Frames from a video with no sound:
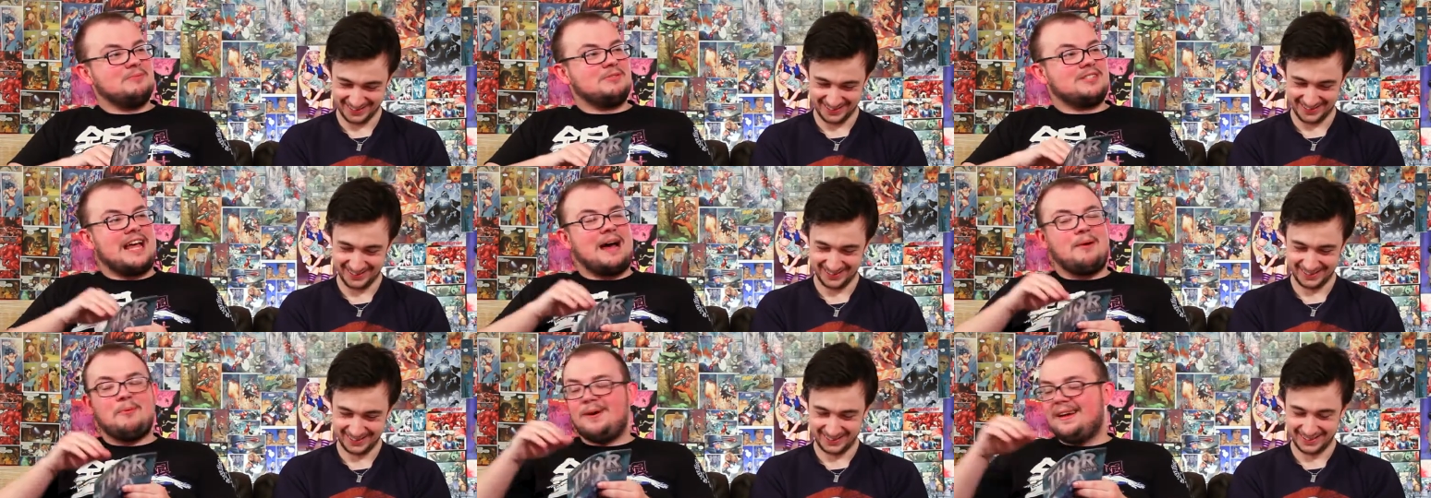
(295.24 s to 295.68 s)
Speaker 1: uh, it was
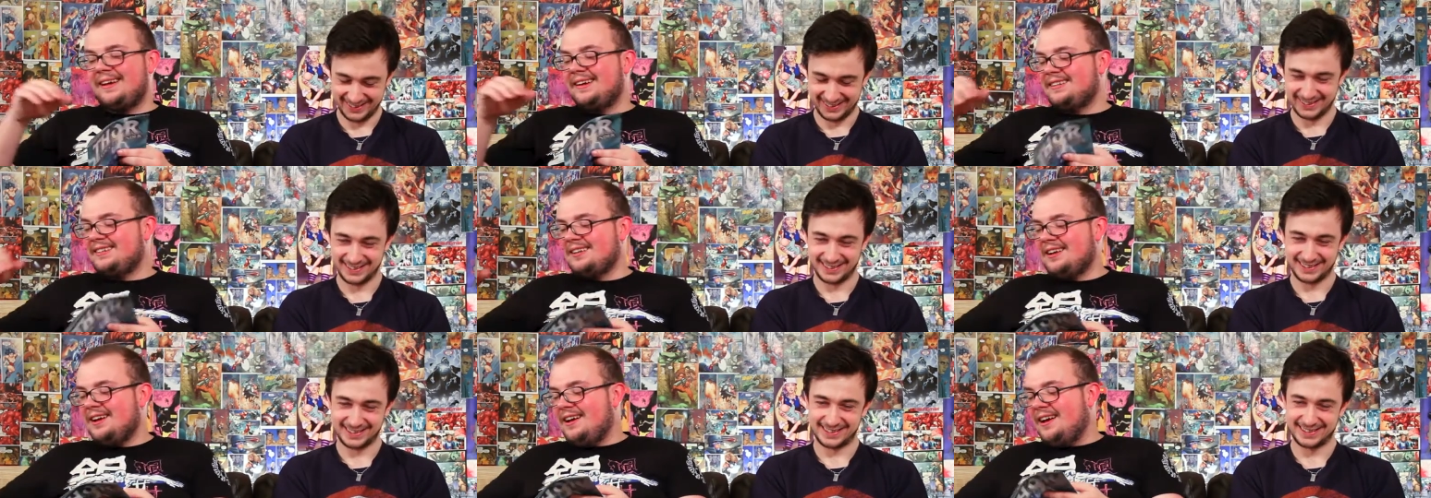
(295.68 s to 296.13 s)
that
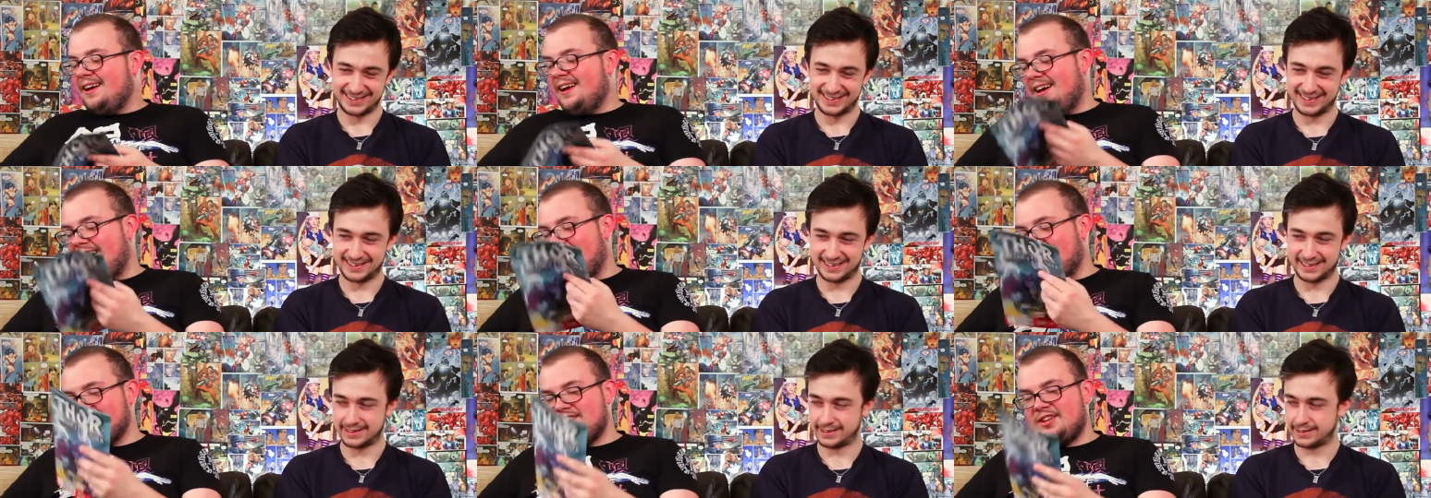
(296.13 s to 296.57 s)
weird
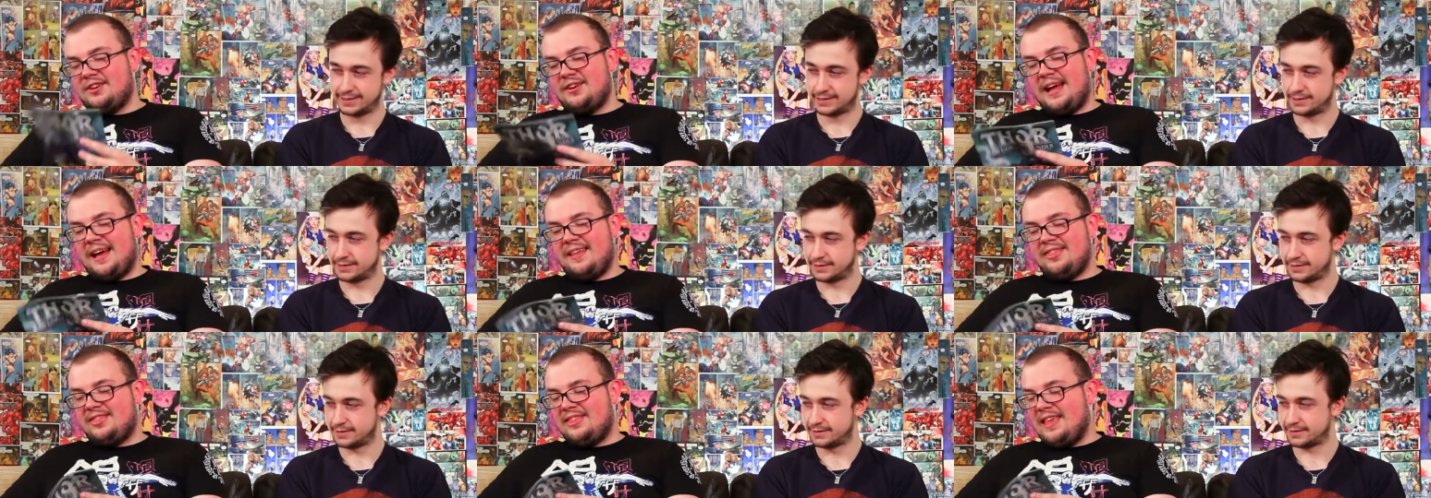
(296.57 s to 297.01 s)
uh, so
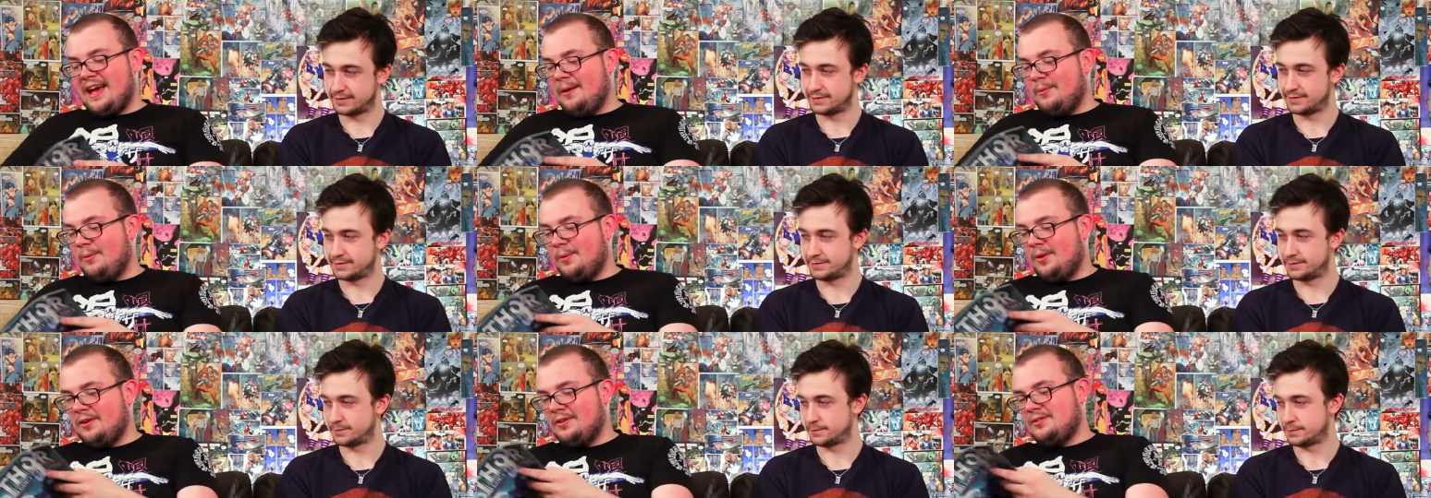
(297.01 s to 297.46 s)
yeah
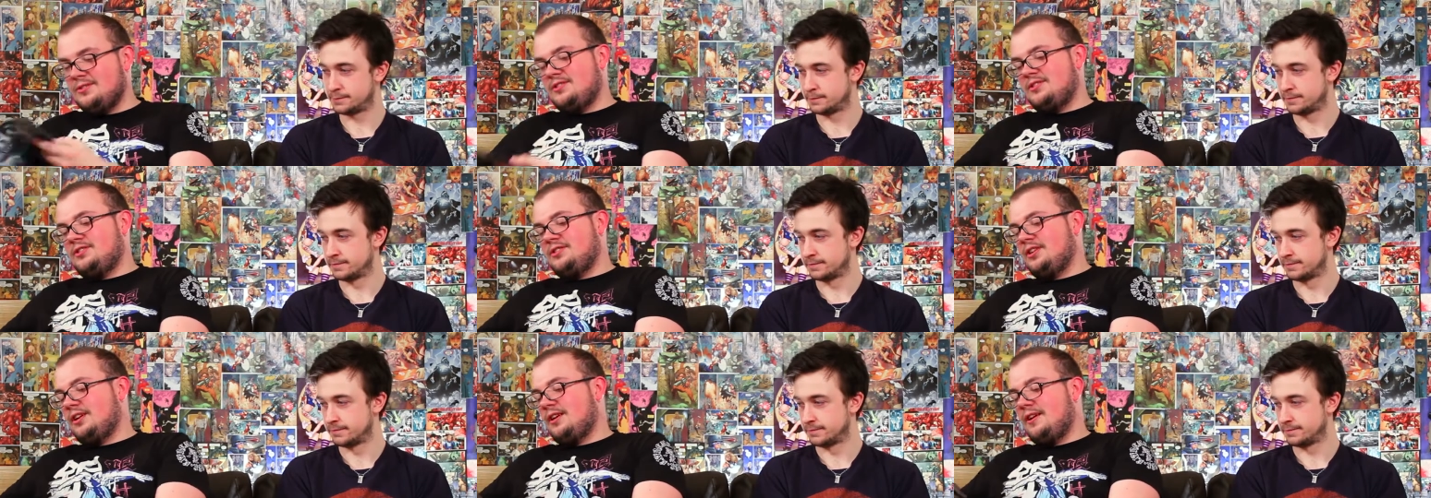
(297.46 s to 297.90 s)
that
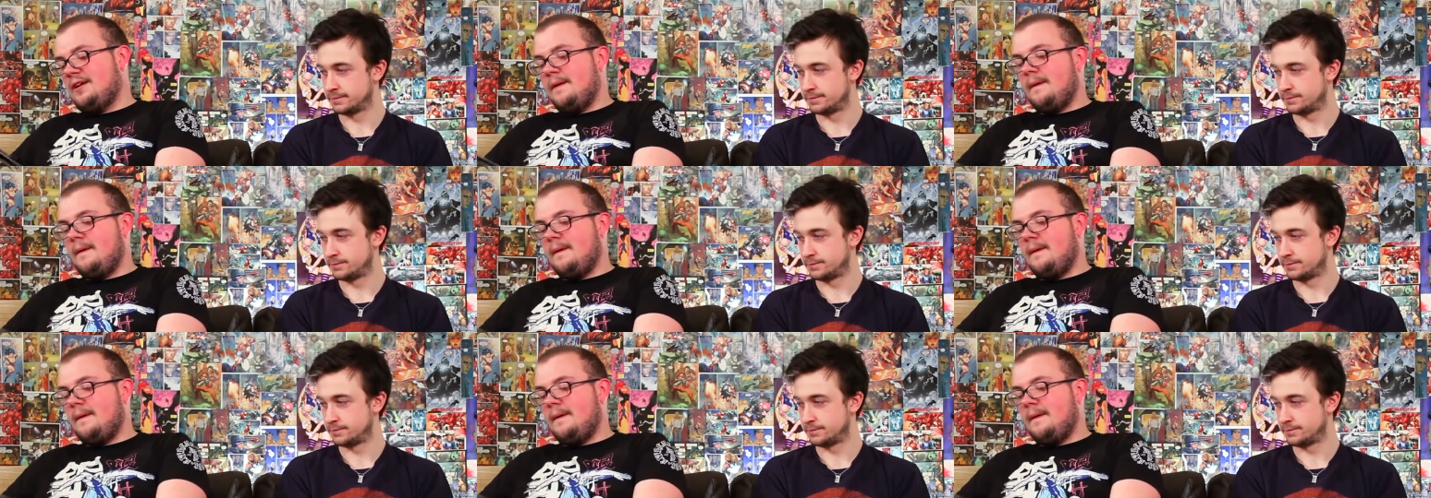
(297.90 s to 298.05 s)
was